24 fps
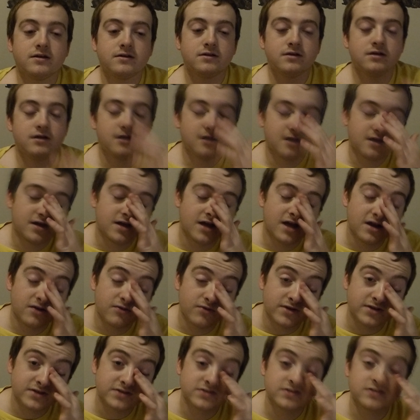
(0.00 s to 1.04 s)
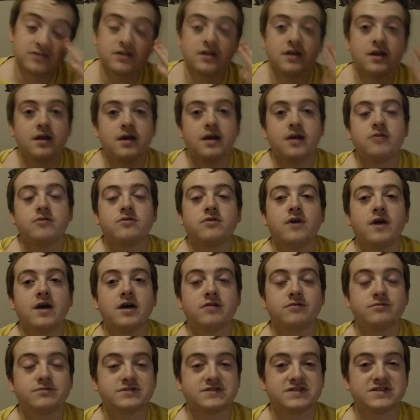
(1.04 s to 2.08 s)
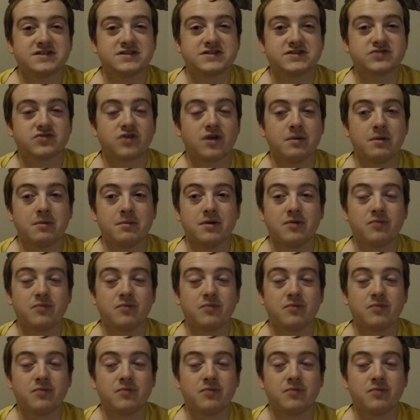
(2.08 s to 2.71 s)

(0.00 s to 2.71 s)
I don't know how to describe it,